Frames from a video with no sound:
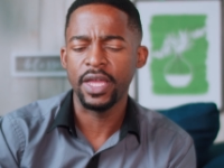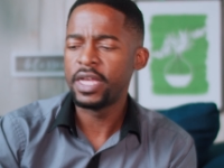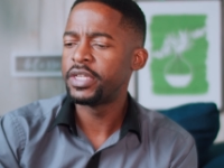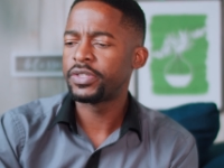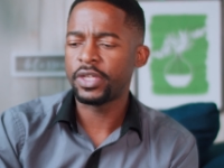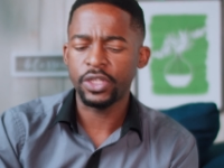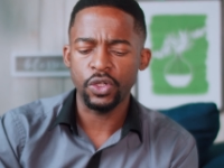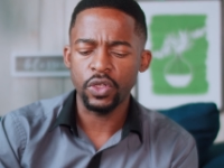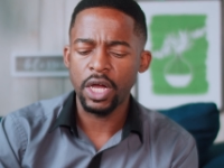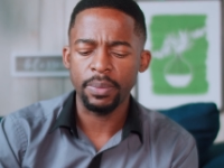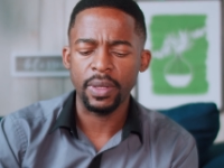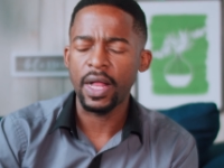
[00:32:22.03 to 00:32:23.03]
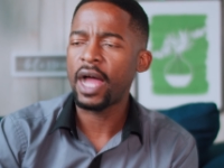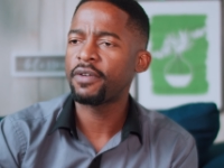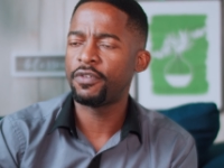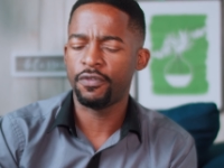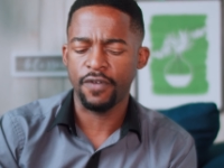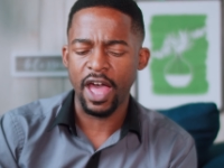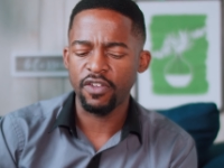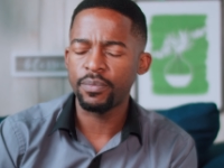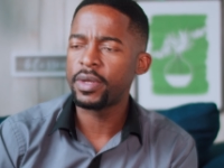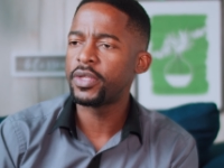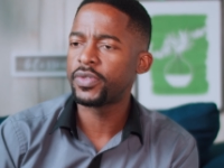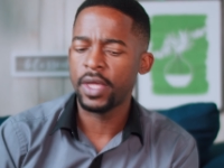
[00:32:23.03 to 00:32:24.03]
Set the alarm clock for five
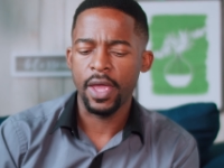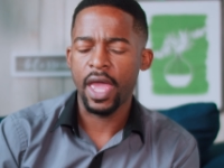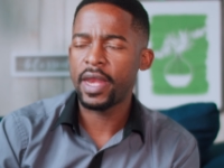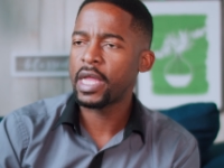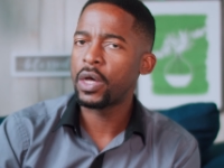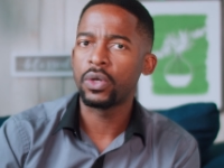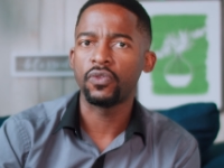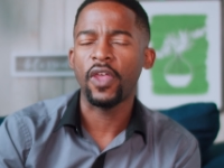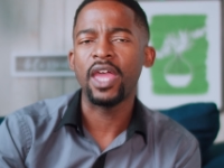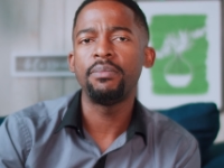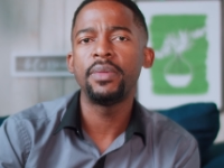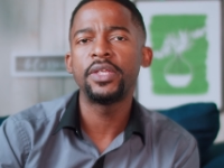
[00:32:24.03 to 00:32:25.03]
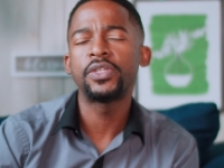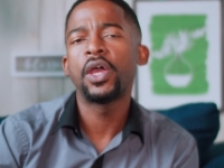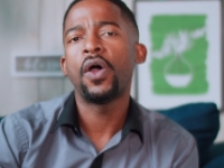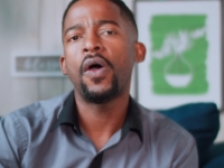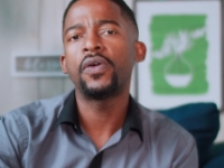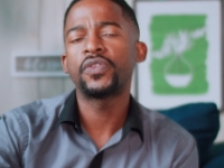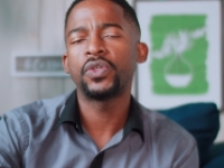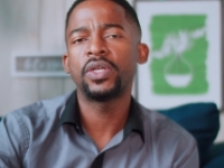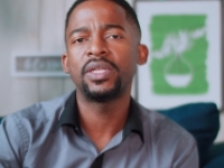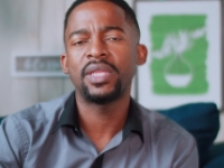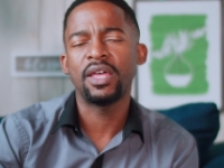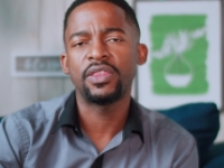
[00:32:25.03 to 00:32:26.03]
minutes and then go to 10 minutes until you get
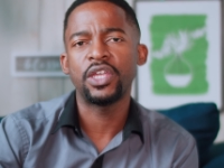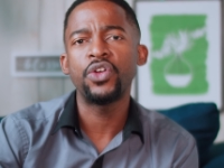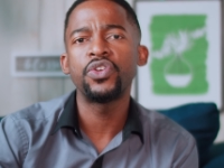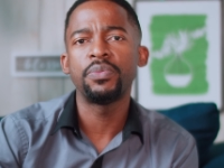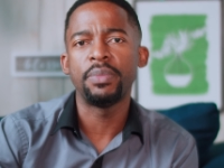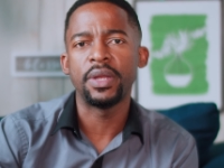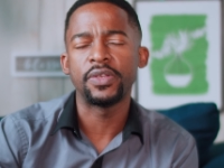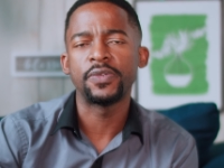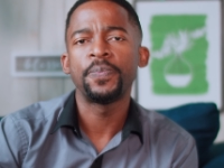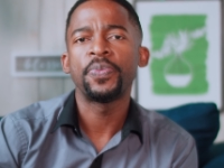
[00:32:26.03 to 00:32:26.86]
that 30 minutes.